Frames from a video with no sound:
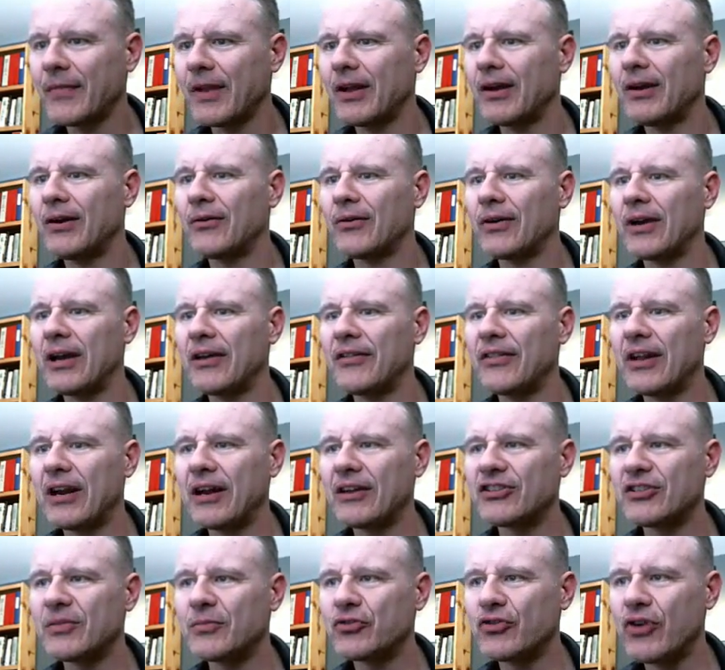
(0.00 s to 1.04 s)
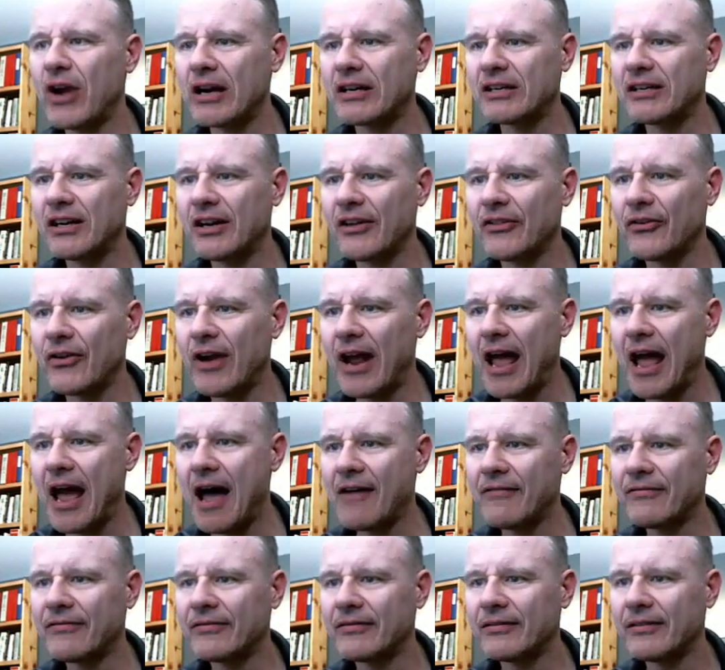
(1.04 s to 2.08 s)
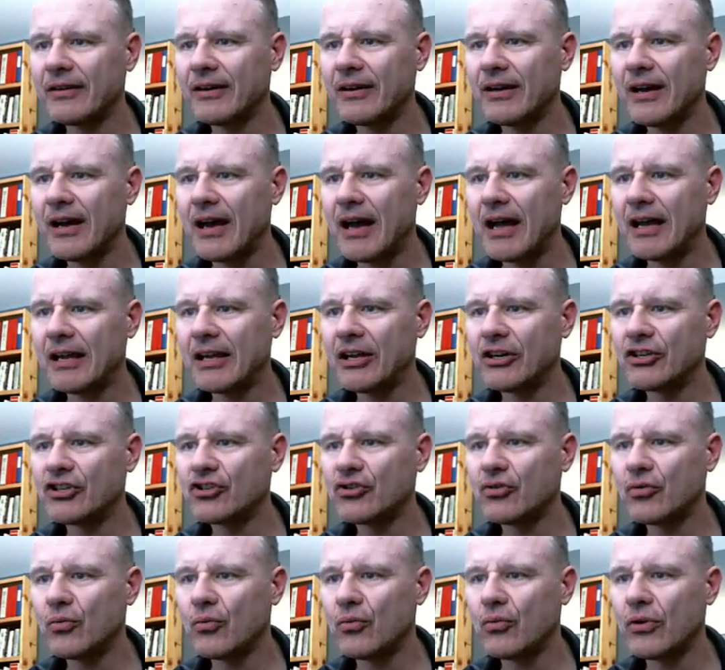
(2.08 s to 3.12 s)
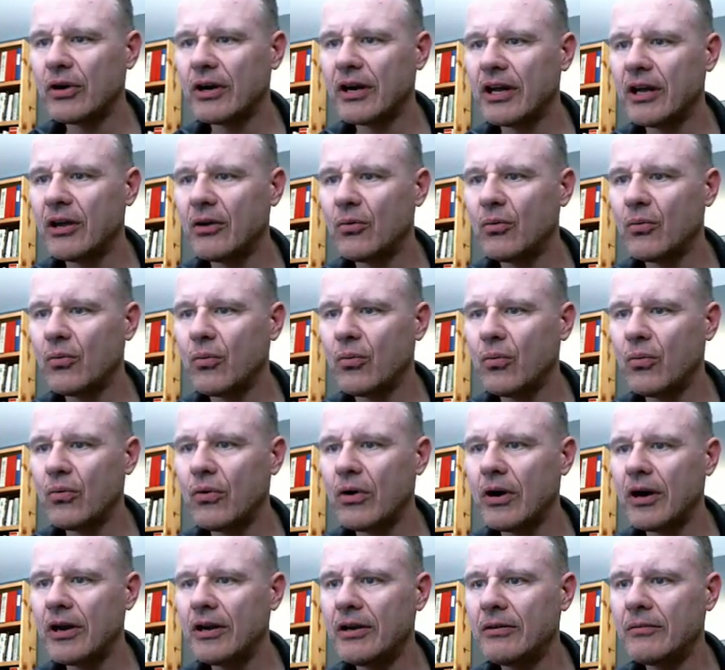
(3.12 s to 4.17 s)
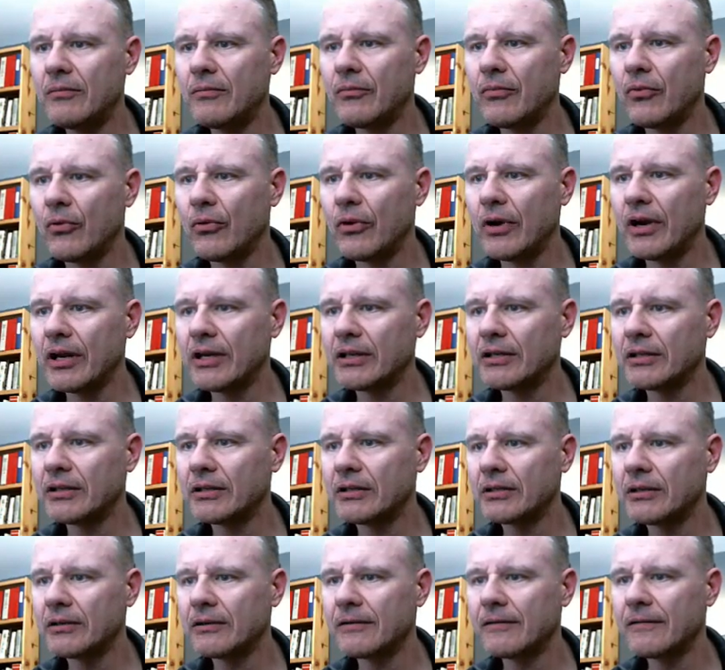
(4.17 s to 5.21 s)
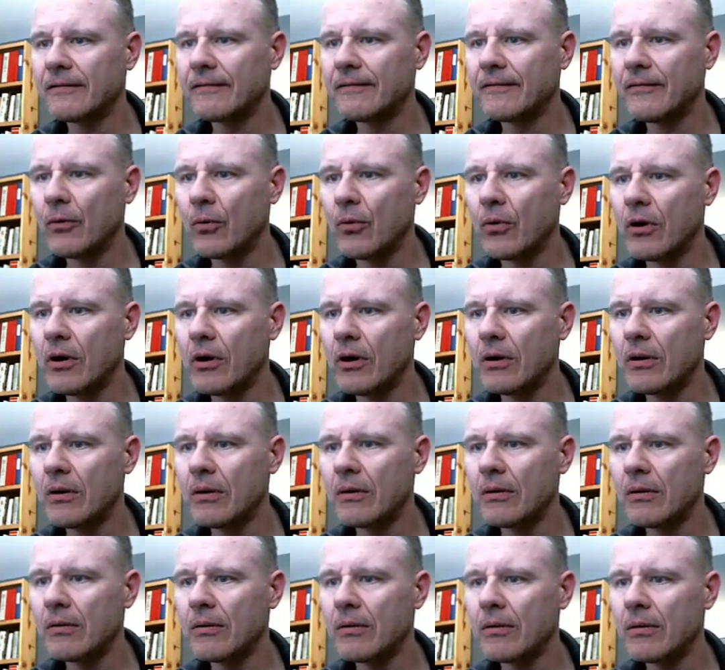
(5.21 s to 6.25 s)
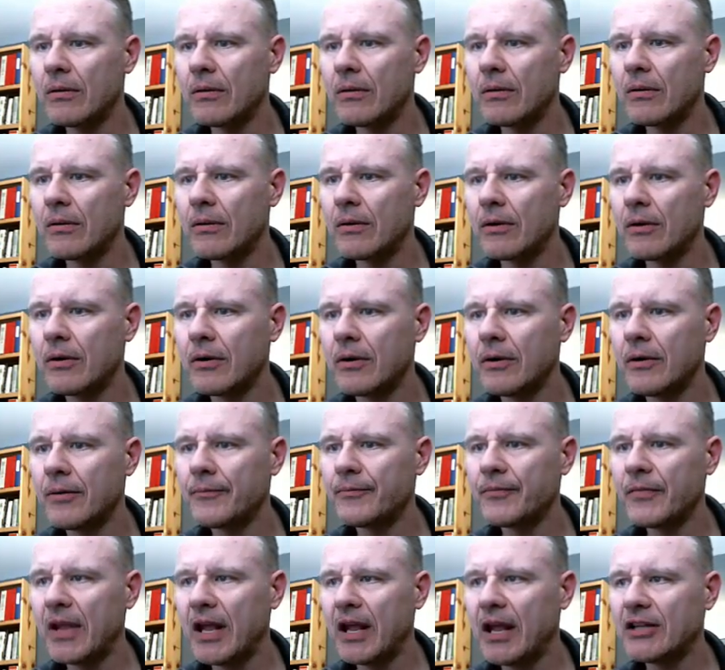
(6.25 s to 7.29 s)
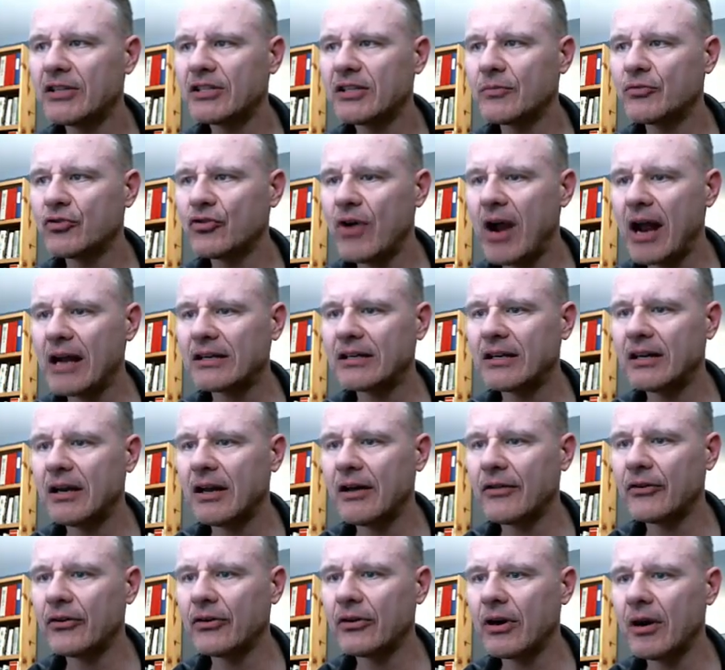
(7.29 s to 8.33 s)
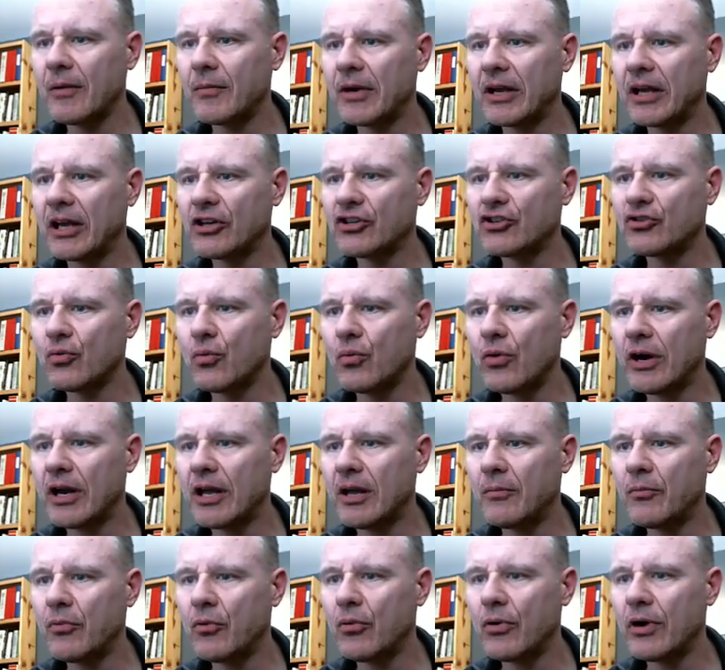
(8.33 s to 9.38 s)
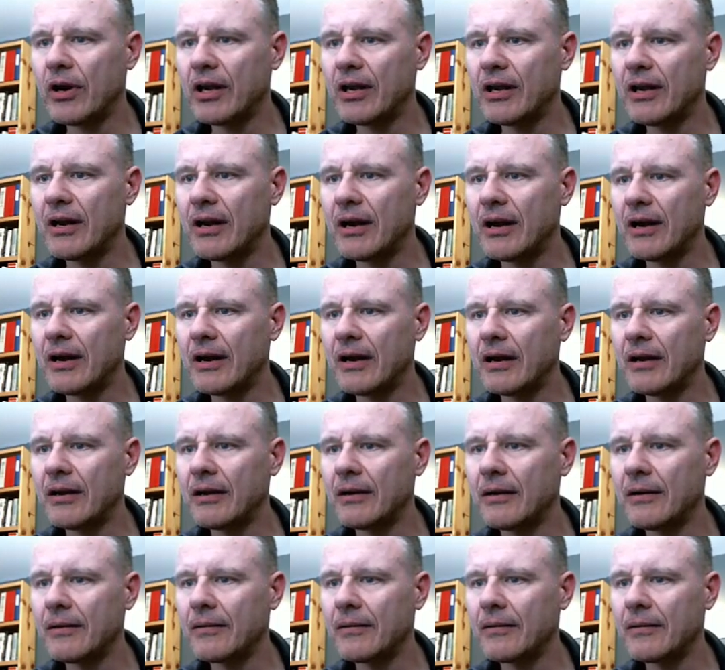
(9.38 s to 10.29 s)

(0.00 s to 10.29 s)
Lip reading: Okay, then I subtract another half. I get 21.4. And subtract another, I'm going to get 20.9.